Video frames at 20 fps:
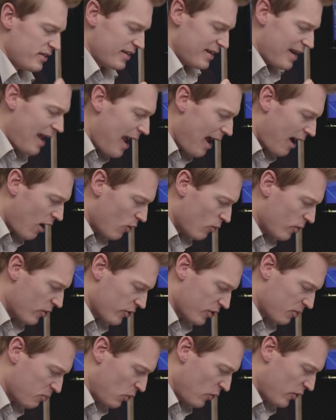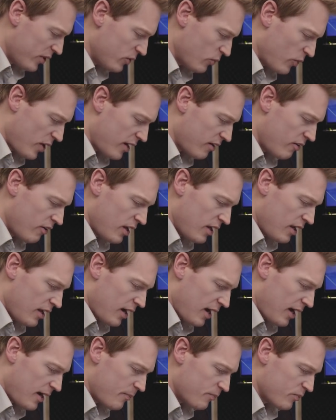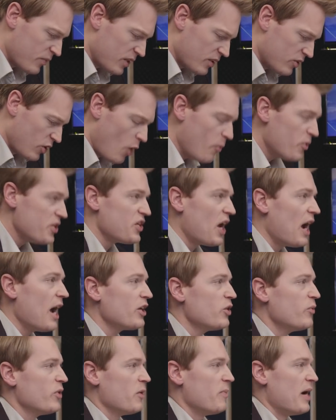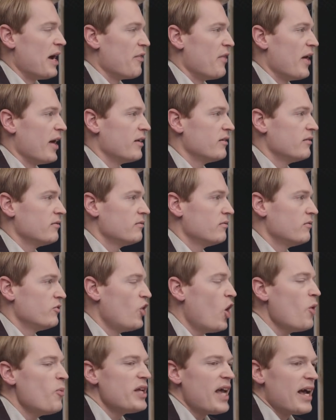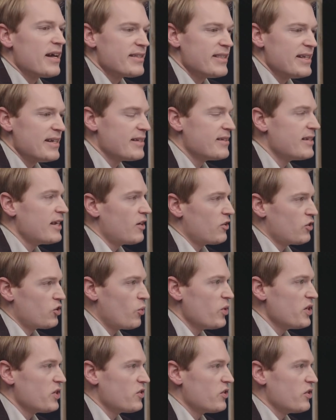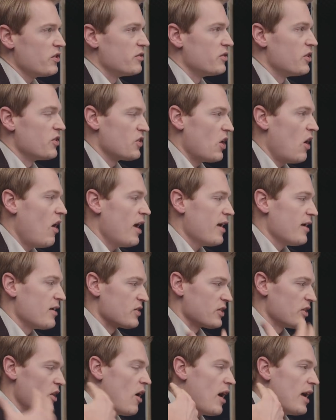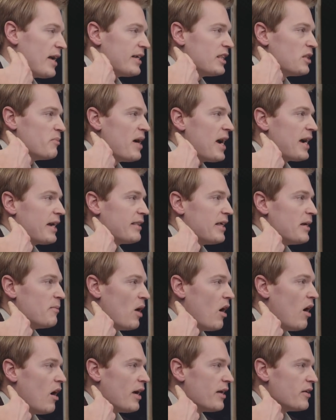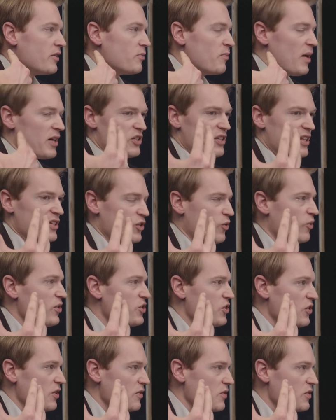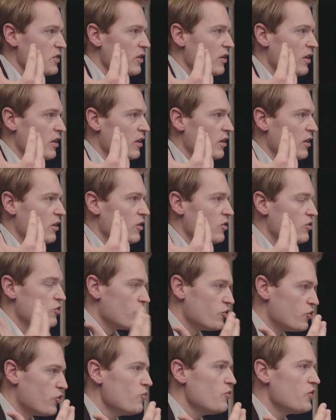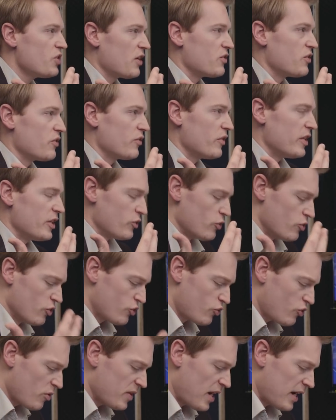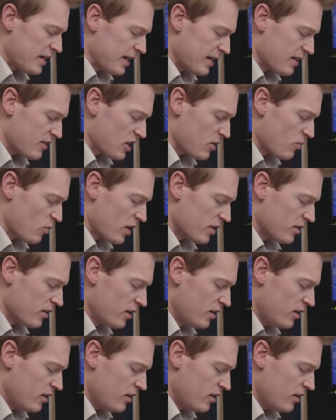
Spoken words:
now we're at a point where nobody's arguing about that. Nobody has these sick, twisted desires lying in the back of their mind, much less Christians, to do such a thing, to discriminate against someone